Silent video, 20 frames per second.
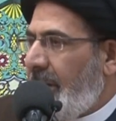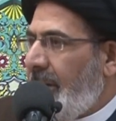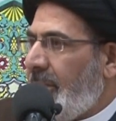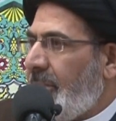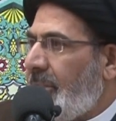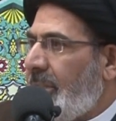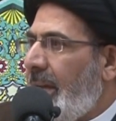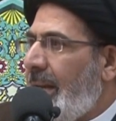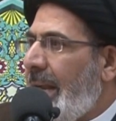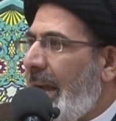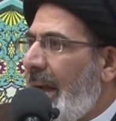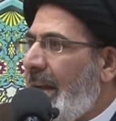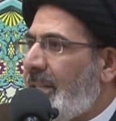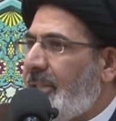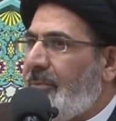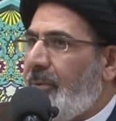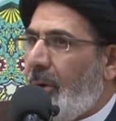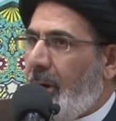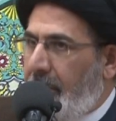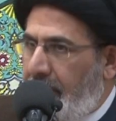Sharia
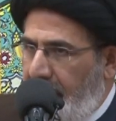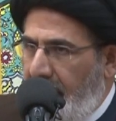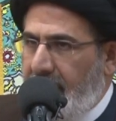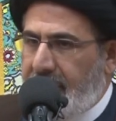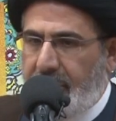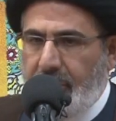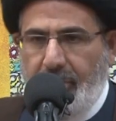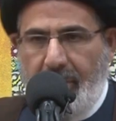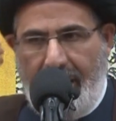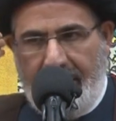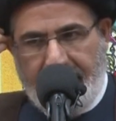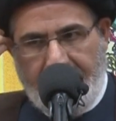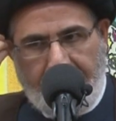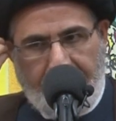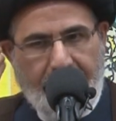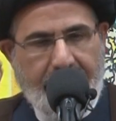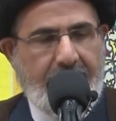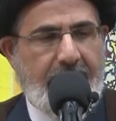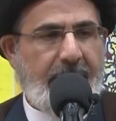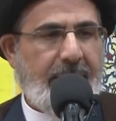is for a person who has a
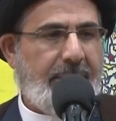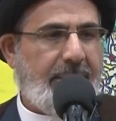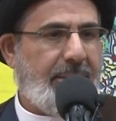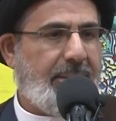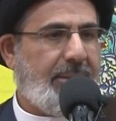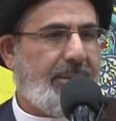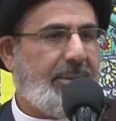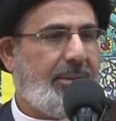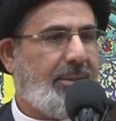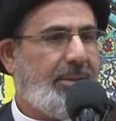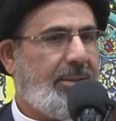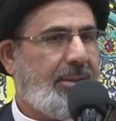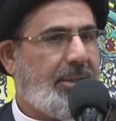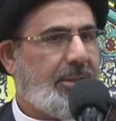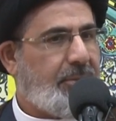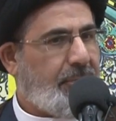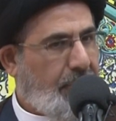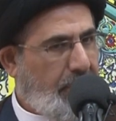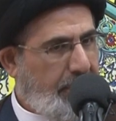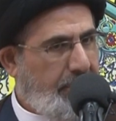brain.
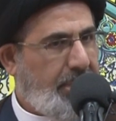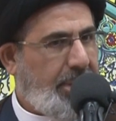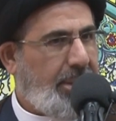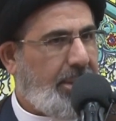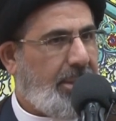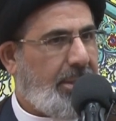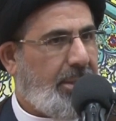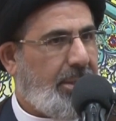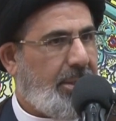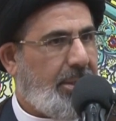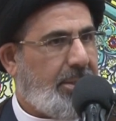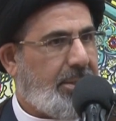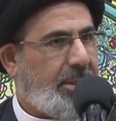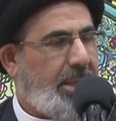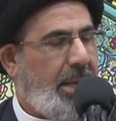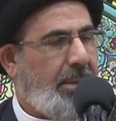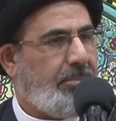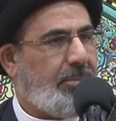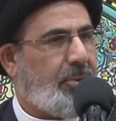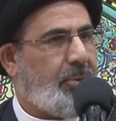It's for me. It
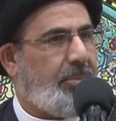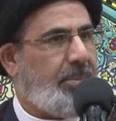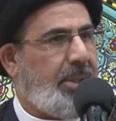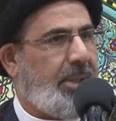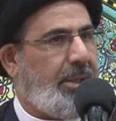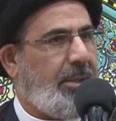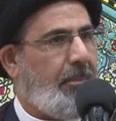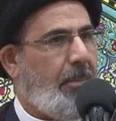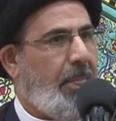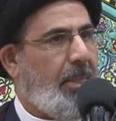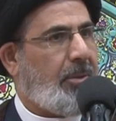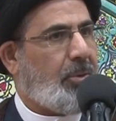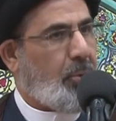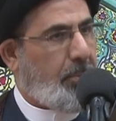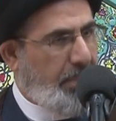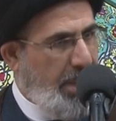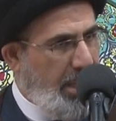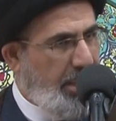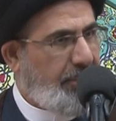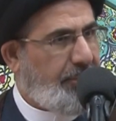came to be to
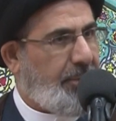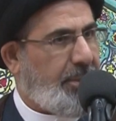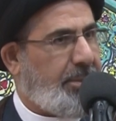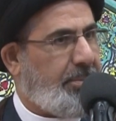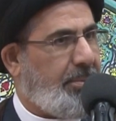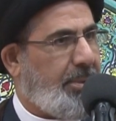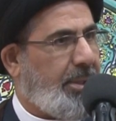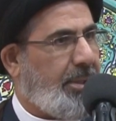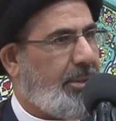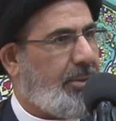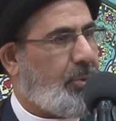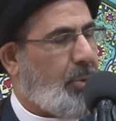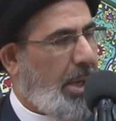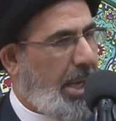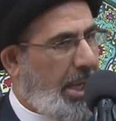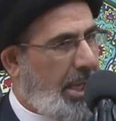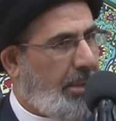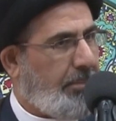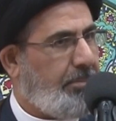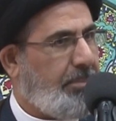benefit me, to
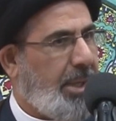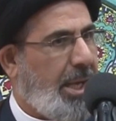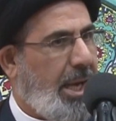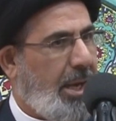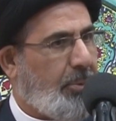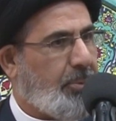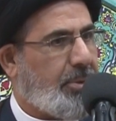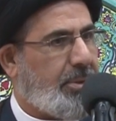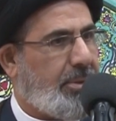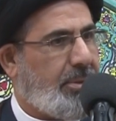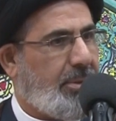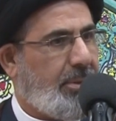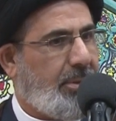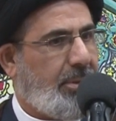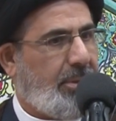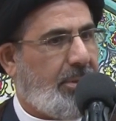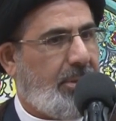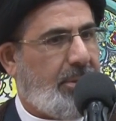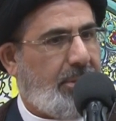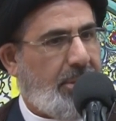help me out,
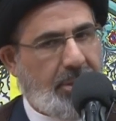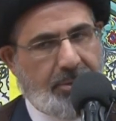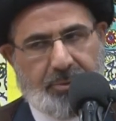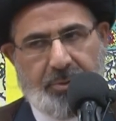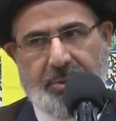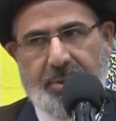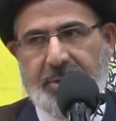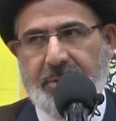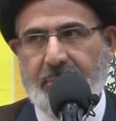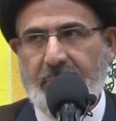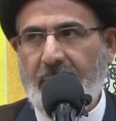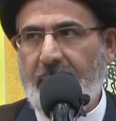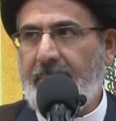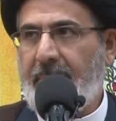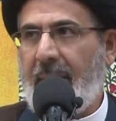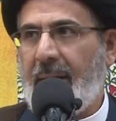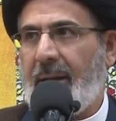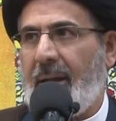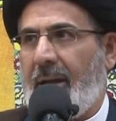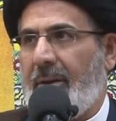not to destroy
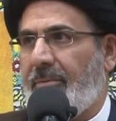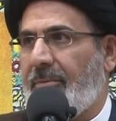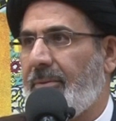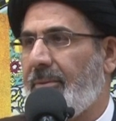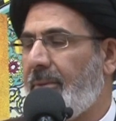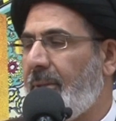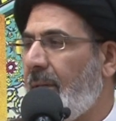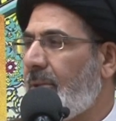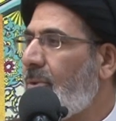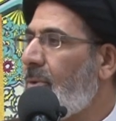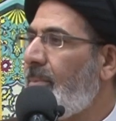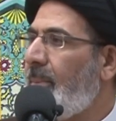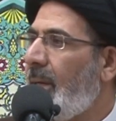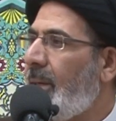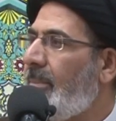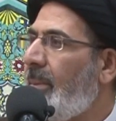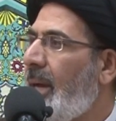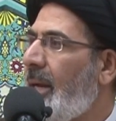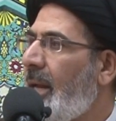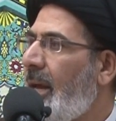my life, not to
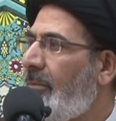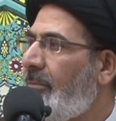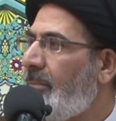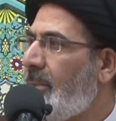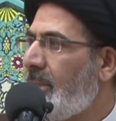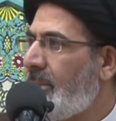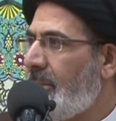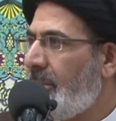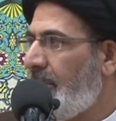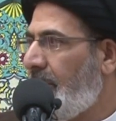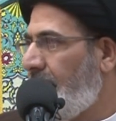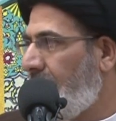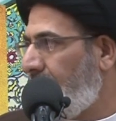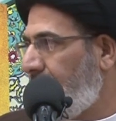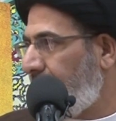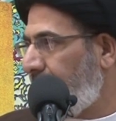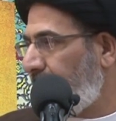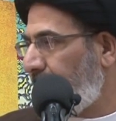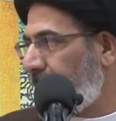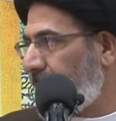make my life miserable.
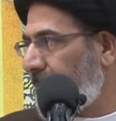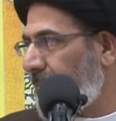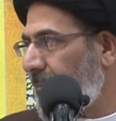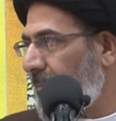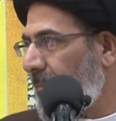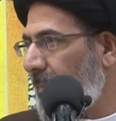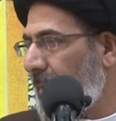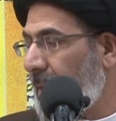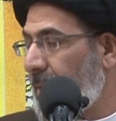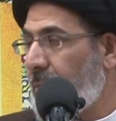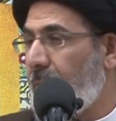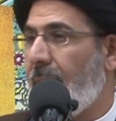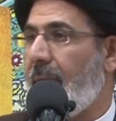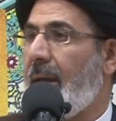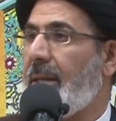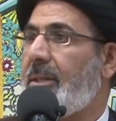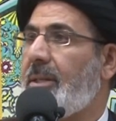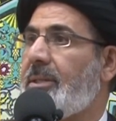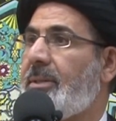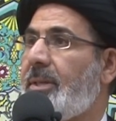So
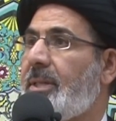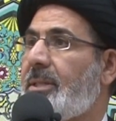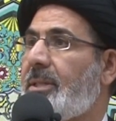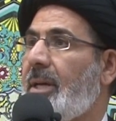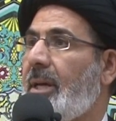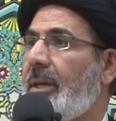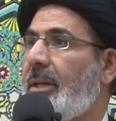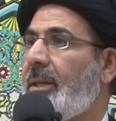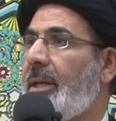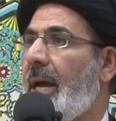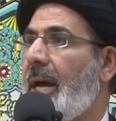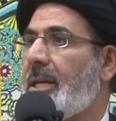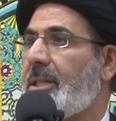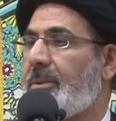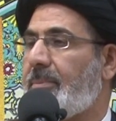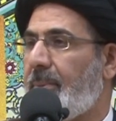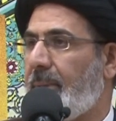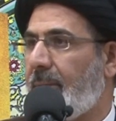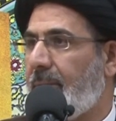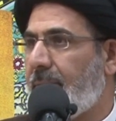that is the second
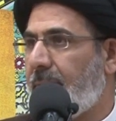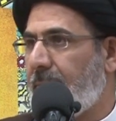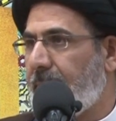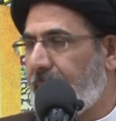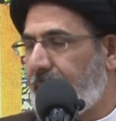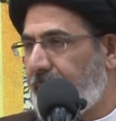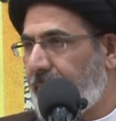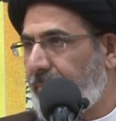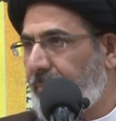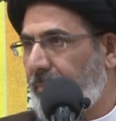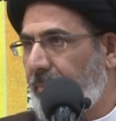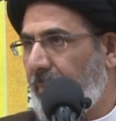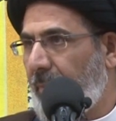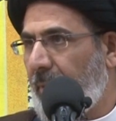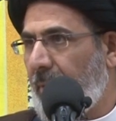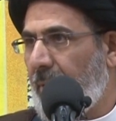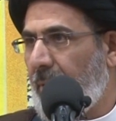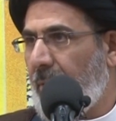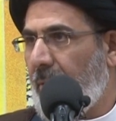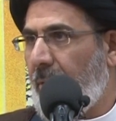aspect
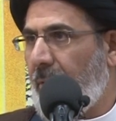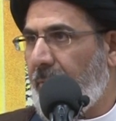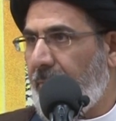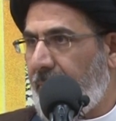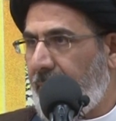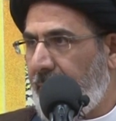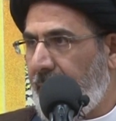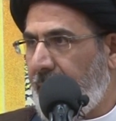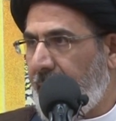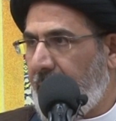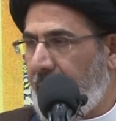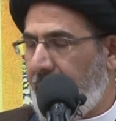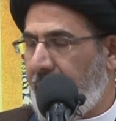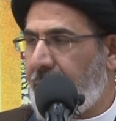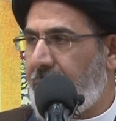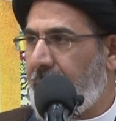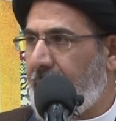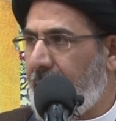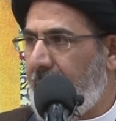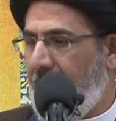of
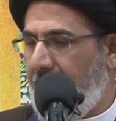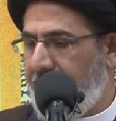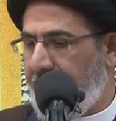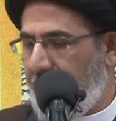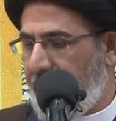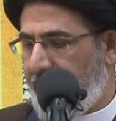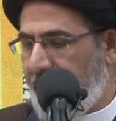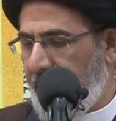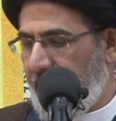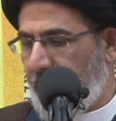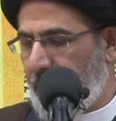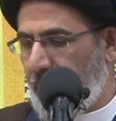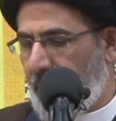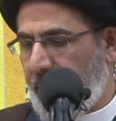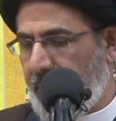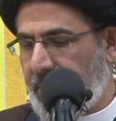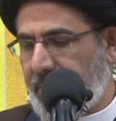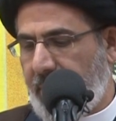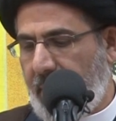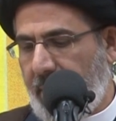religion. And the third
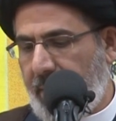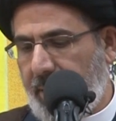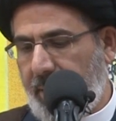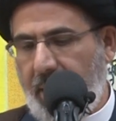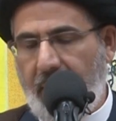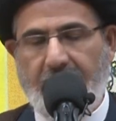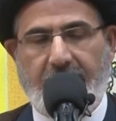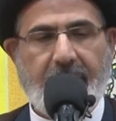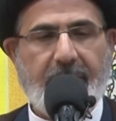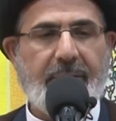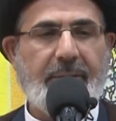one is akhlaq.